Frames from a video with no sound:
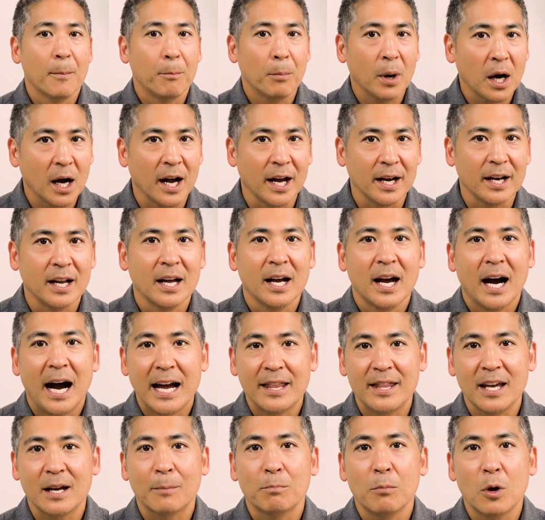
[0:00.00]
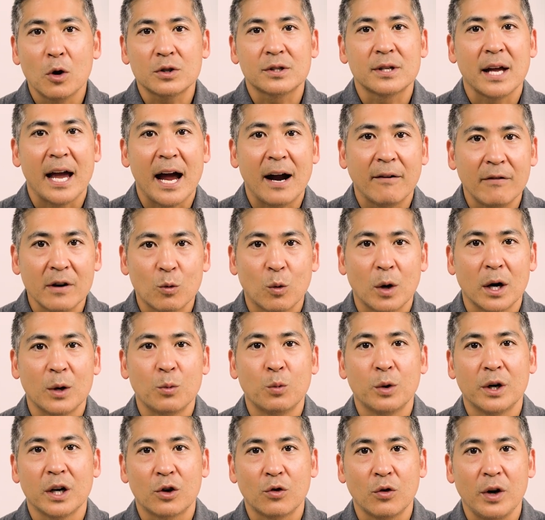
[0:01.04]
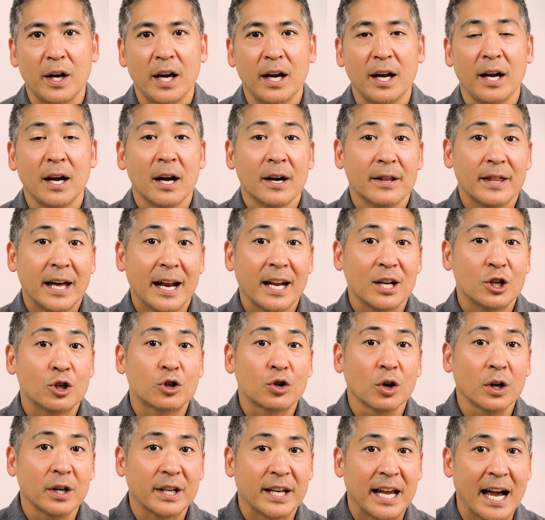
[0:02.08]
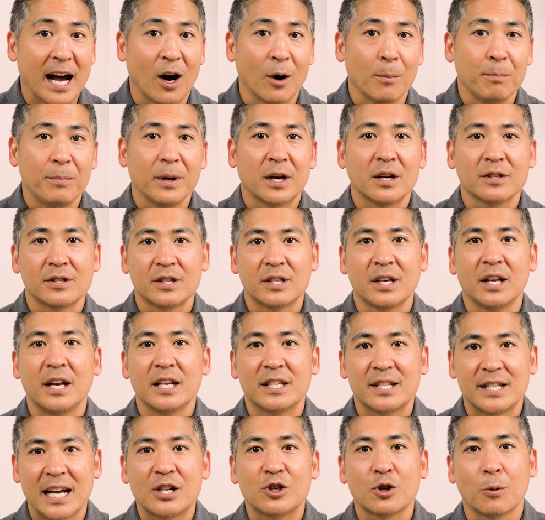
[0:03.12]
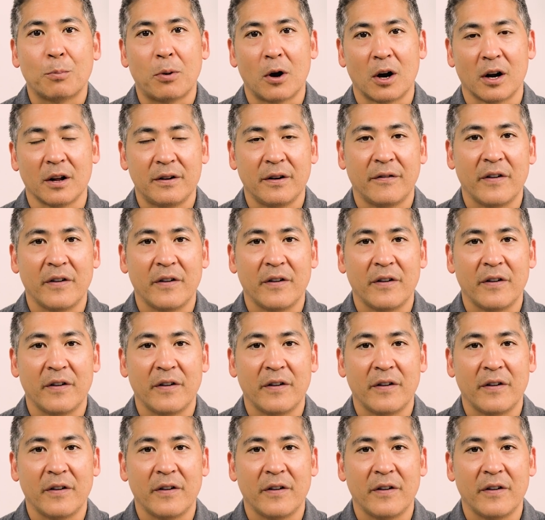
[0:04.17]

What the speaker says: But I think most everyone would agree that it should count because it's an essential part of